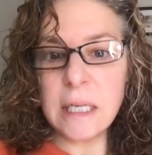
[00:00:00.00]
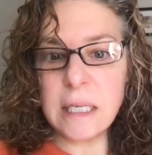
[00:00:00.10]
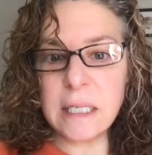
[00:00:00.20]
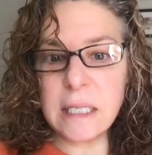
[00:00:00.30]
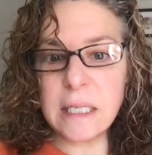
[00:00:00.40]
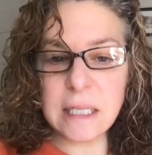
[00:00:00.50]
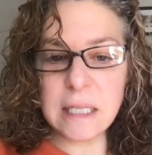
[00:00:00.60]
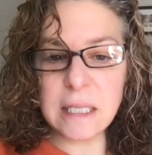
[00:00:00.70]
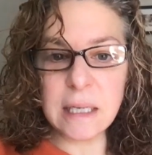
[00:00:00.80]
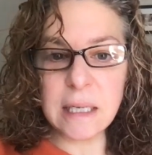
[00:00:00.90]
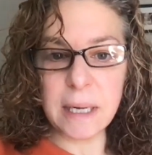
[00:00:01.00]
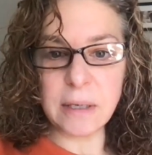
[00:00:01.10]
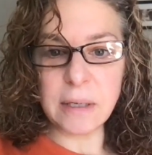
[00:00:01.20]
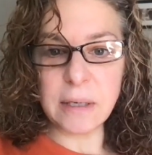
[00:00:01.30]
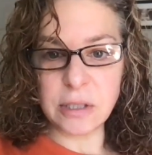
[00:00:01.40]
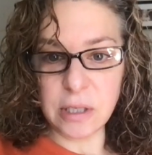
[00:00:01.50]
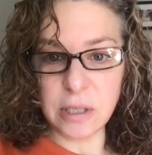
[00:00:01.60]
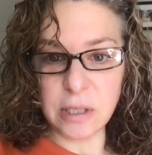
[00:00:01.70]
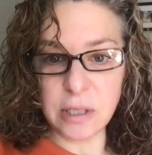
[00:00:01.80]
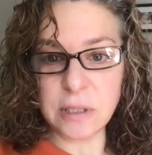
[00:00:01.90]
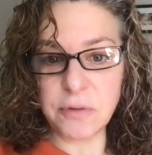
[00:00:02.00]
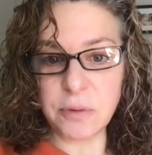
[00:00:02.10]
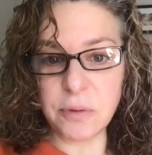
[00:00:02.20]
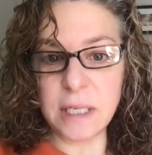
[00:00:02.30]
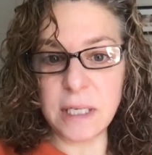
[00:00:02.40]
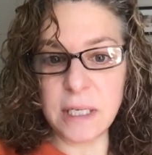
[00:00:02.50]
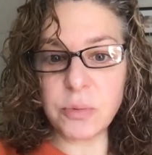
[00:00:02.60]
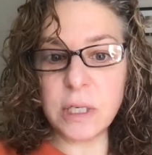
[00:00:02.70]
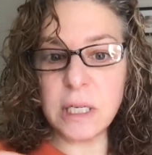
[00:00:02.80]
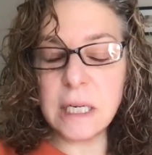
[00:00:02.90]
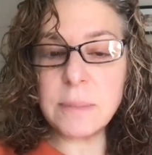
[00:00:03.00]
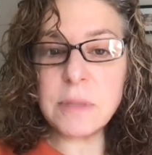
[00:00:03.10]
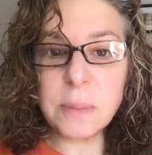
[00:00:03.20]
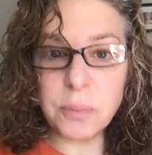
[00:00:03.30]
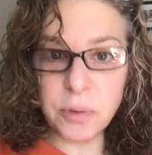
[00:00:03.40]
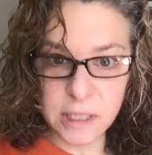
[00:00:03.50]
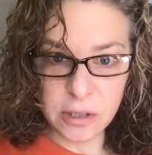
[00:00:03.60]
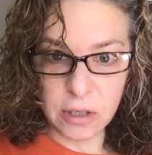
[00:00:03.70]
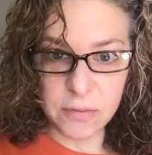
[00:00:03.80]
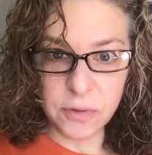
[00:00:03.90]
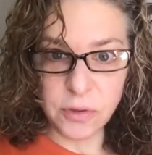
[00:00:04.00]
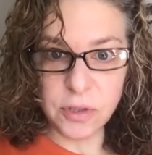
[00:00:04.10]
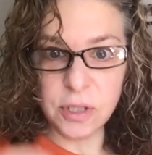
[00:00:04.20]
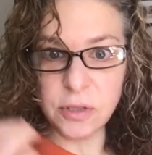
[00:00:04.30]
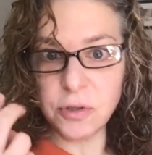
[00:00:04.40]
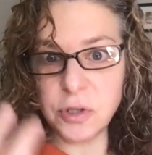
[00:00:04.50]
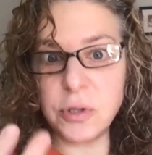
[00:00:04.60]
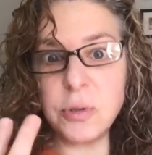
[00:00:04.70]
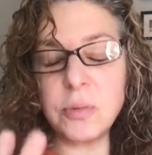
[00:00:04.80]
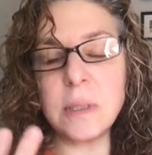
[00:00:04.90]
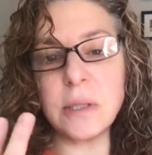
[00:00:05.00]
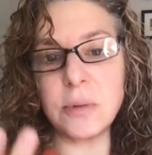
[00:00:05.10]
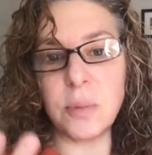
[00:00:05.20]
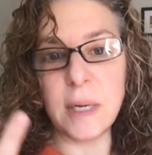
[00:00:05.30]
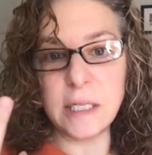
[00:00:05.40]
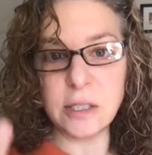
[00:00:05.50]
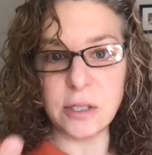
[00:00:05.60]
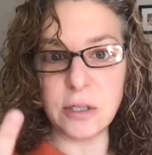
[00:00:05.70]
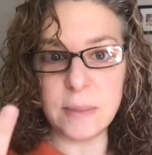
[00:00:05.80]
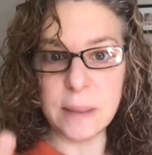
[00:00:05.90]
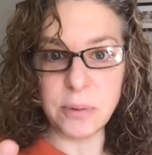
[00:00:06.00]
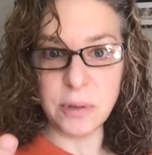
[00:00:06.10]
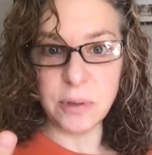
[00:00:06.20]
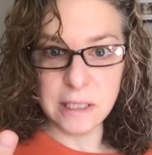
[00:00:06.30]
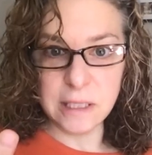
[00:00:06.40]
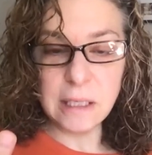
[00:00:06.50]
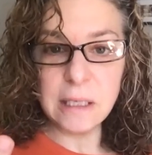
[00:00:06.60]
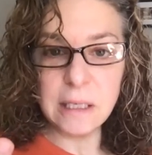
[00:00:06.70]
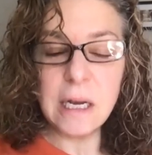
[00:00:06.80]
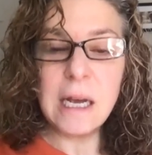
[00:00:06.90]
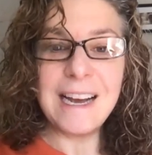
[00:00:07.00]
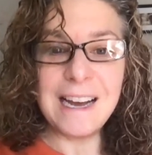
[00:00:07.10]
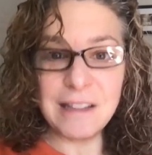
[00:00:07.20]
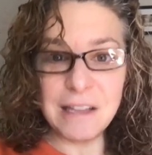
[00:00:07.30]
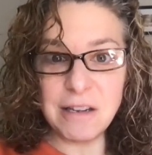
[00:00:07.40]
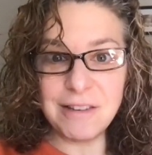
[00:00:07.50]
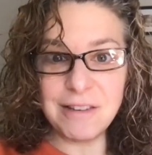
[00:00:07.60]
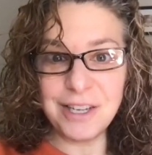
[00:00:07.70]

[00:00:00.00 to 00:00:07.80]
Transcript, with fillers: is think about it a couple different ways. When it comes to pricing offers, there's two real ways to go about pricing. And then